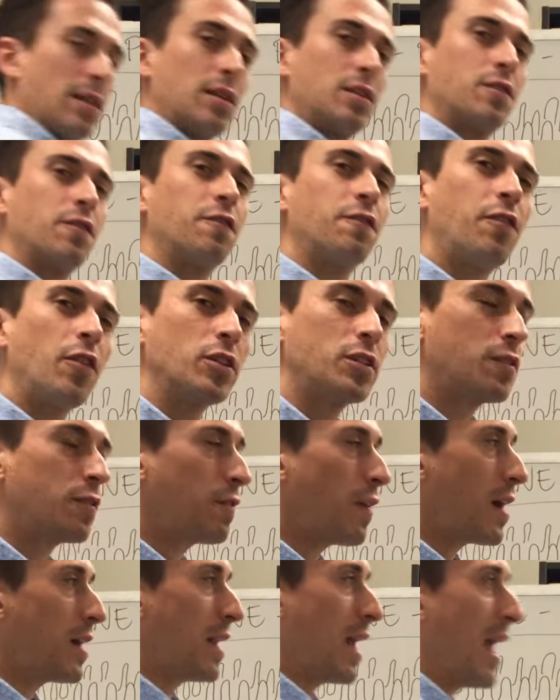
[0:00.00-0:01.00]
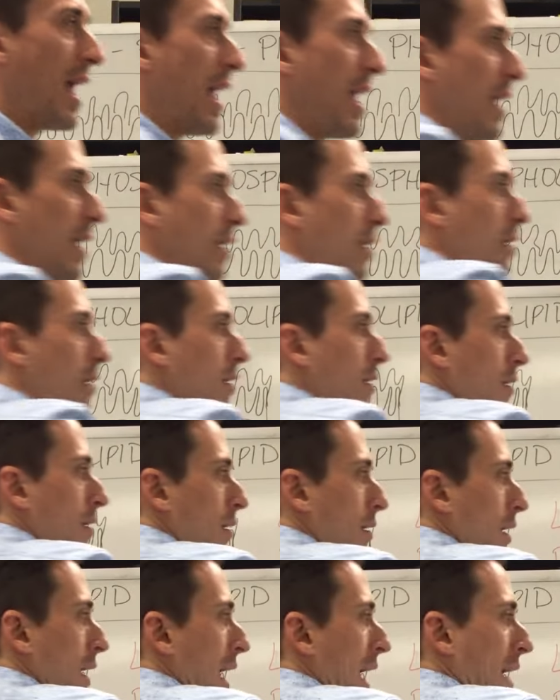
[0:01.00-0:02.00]
this phosphate head
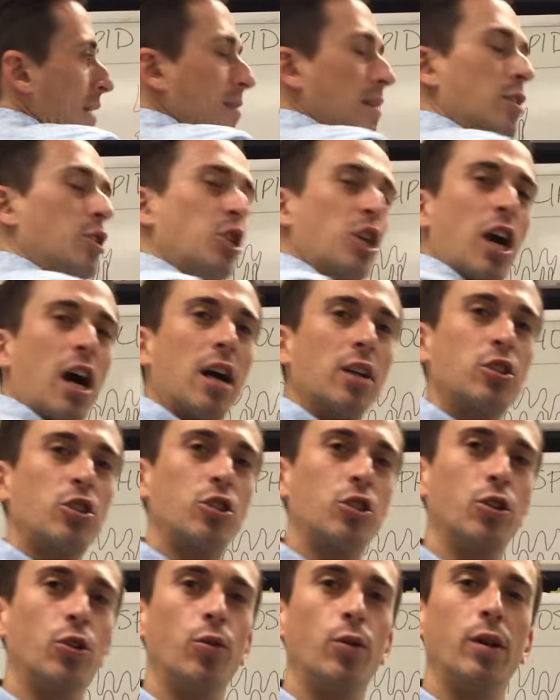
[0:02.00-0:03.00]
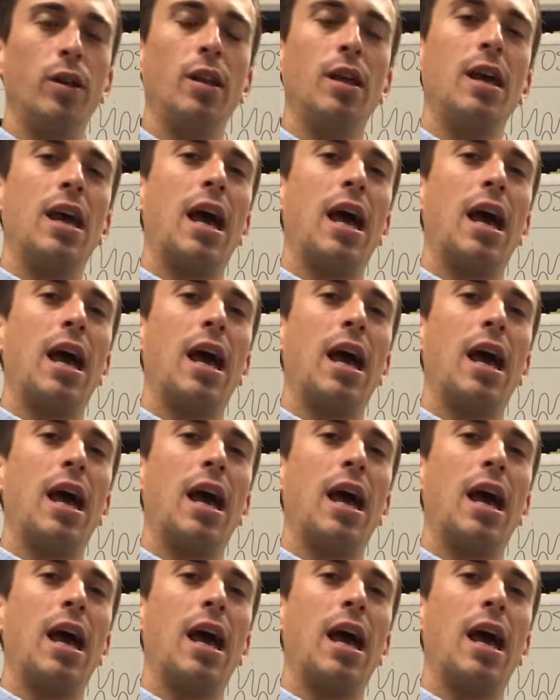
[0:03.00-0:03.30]
has a charge to it